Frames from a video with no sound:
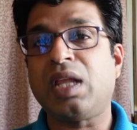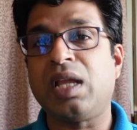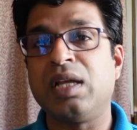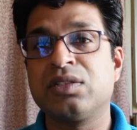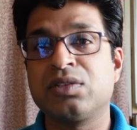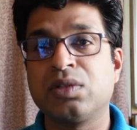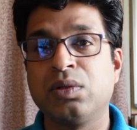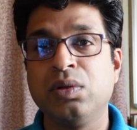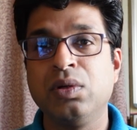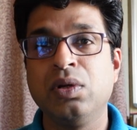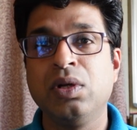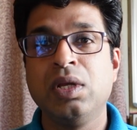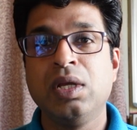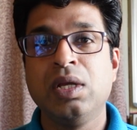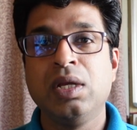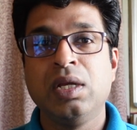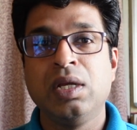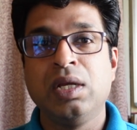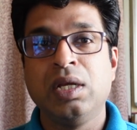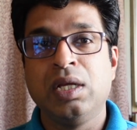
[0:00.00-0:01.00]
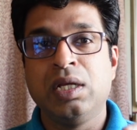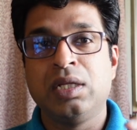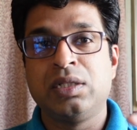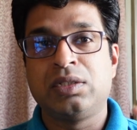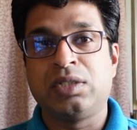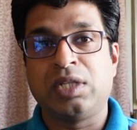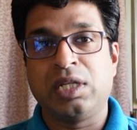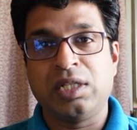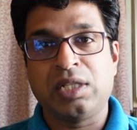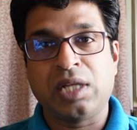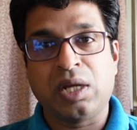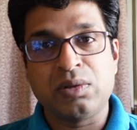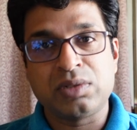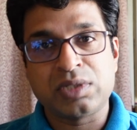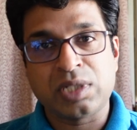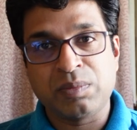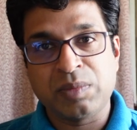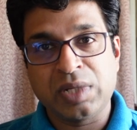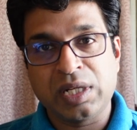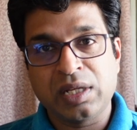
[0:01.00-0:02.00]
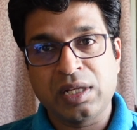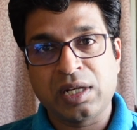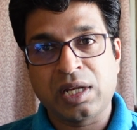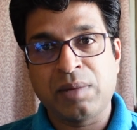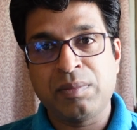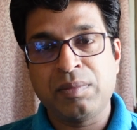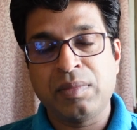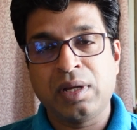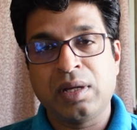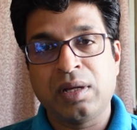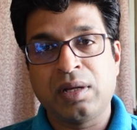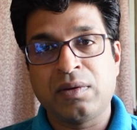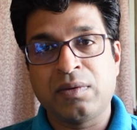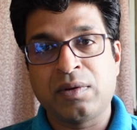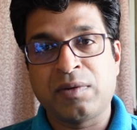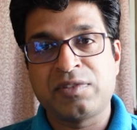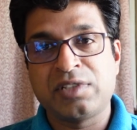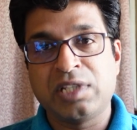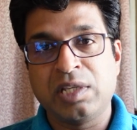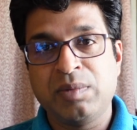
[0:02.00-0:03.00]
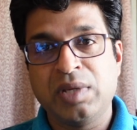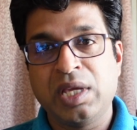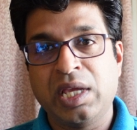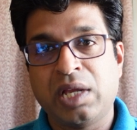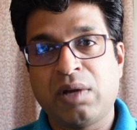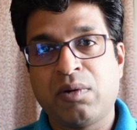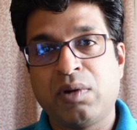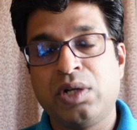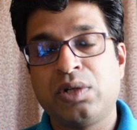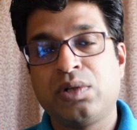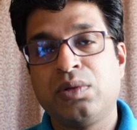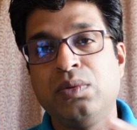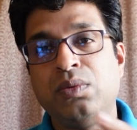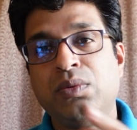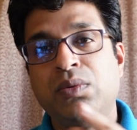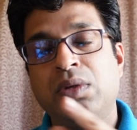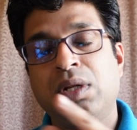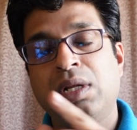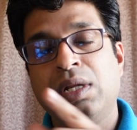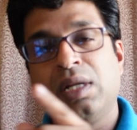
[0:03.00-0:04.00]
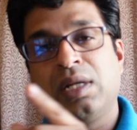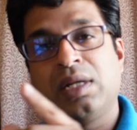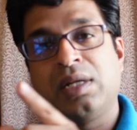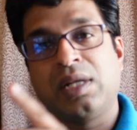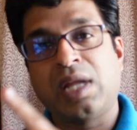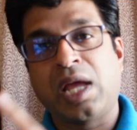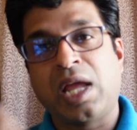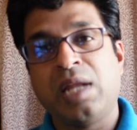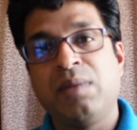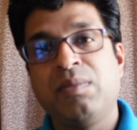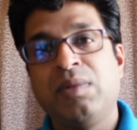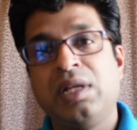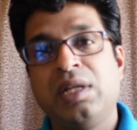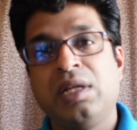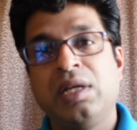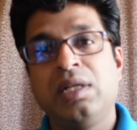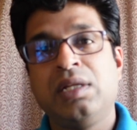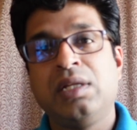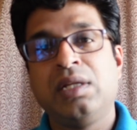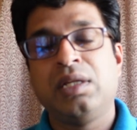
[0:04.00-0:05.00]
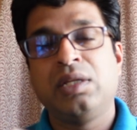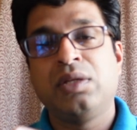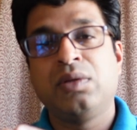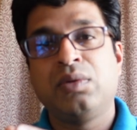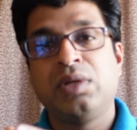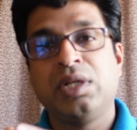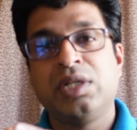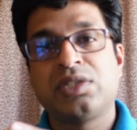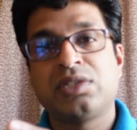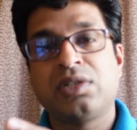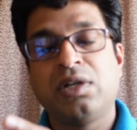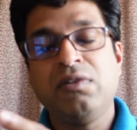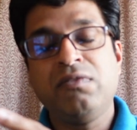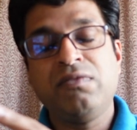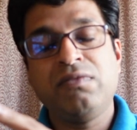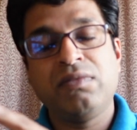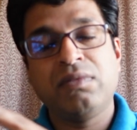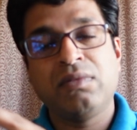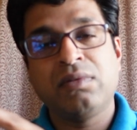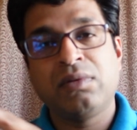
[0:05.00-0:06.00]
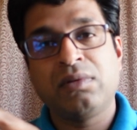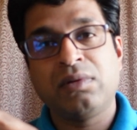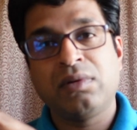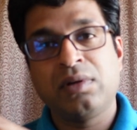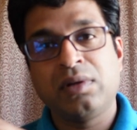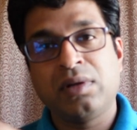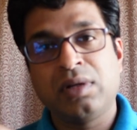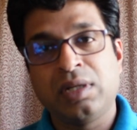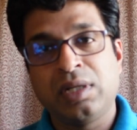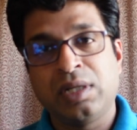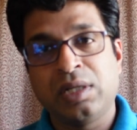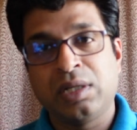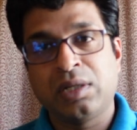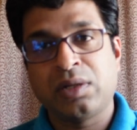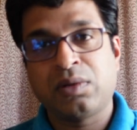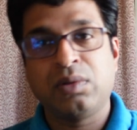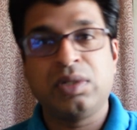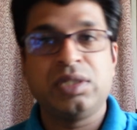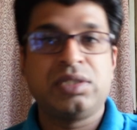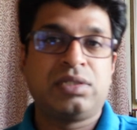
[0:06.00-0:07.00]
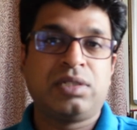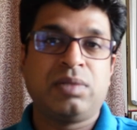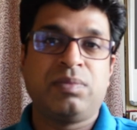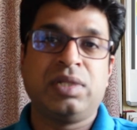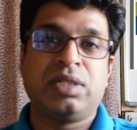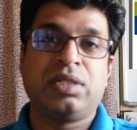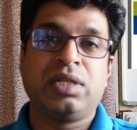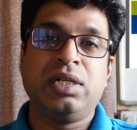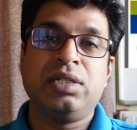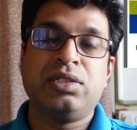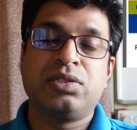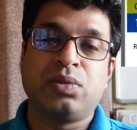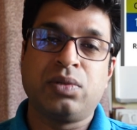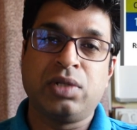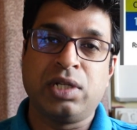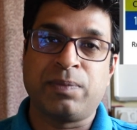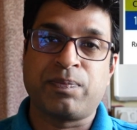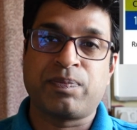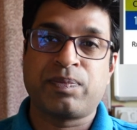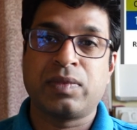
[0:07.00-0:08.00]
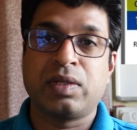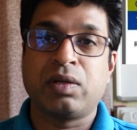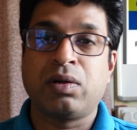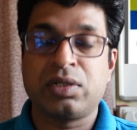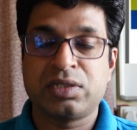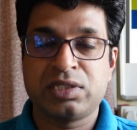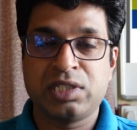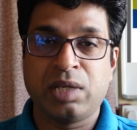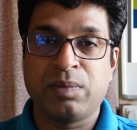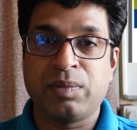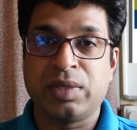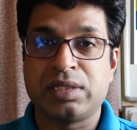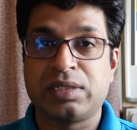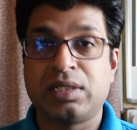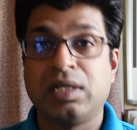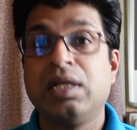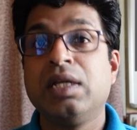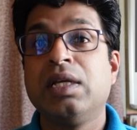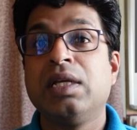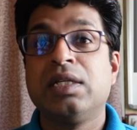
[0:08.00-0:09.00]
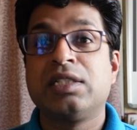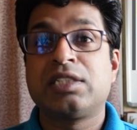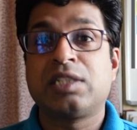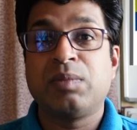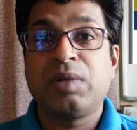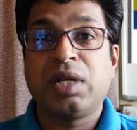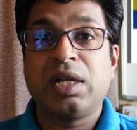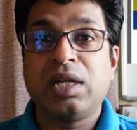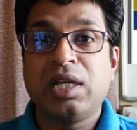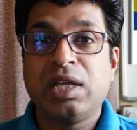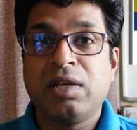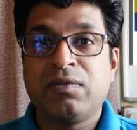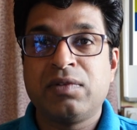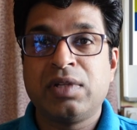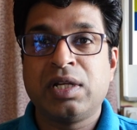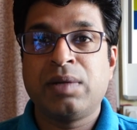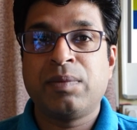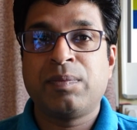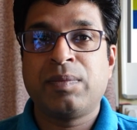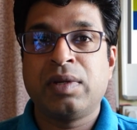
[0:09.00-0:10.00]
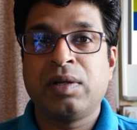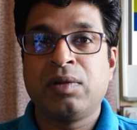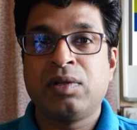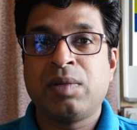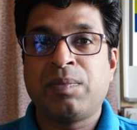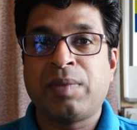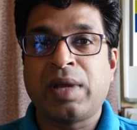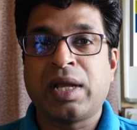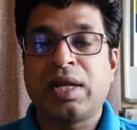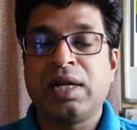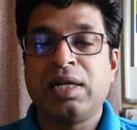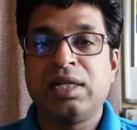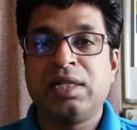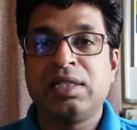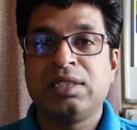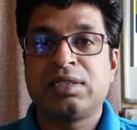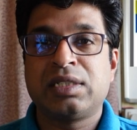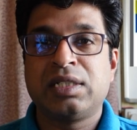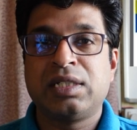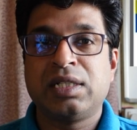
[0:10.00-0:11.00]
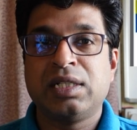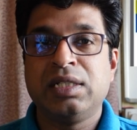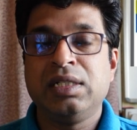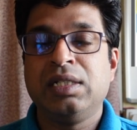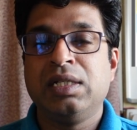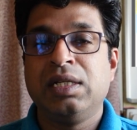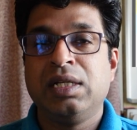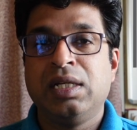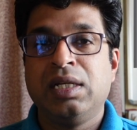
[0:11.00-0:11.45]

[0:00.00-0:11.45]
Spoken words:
So 3000 milligram of CBA equal to 9 million units of colistimethate sodium or CMS. Similarly, if the on the packet it is written